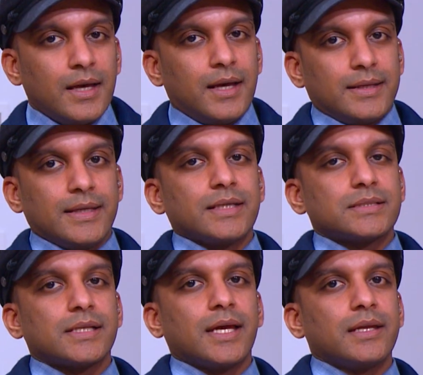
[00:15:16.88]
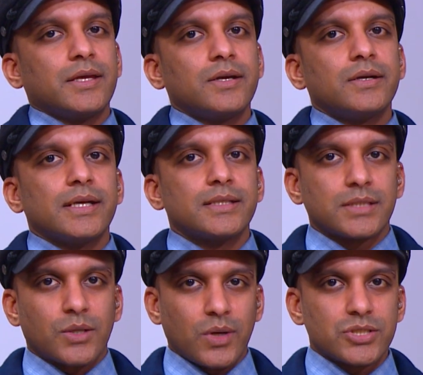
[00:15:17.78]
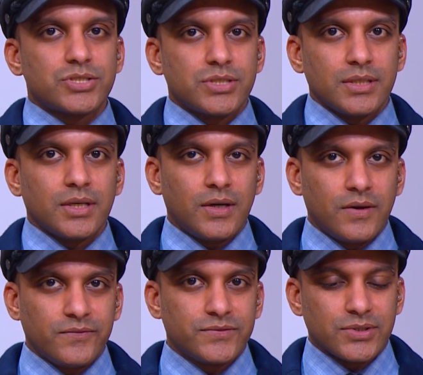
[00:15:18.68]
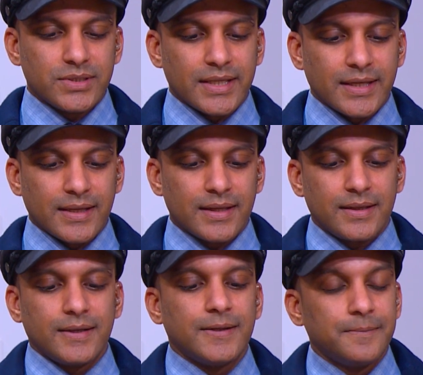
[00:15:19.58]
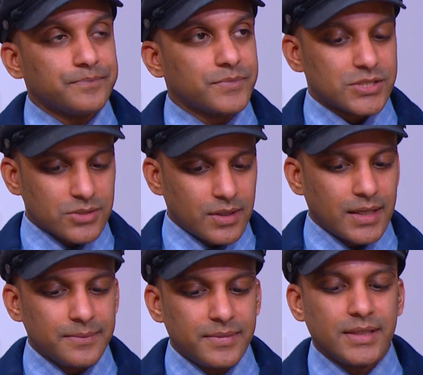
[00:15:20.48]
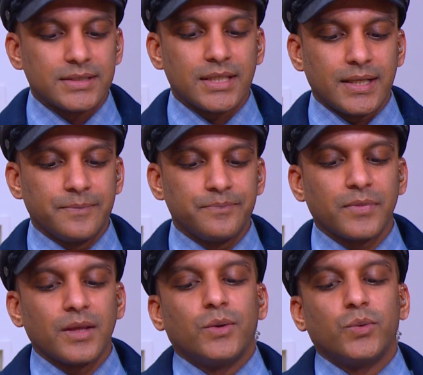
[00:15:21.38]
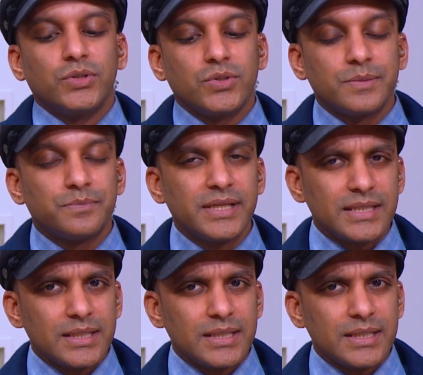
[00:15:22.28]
Yes, and here is the question of today. Describe a time when you completely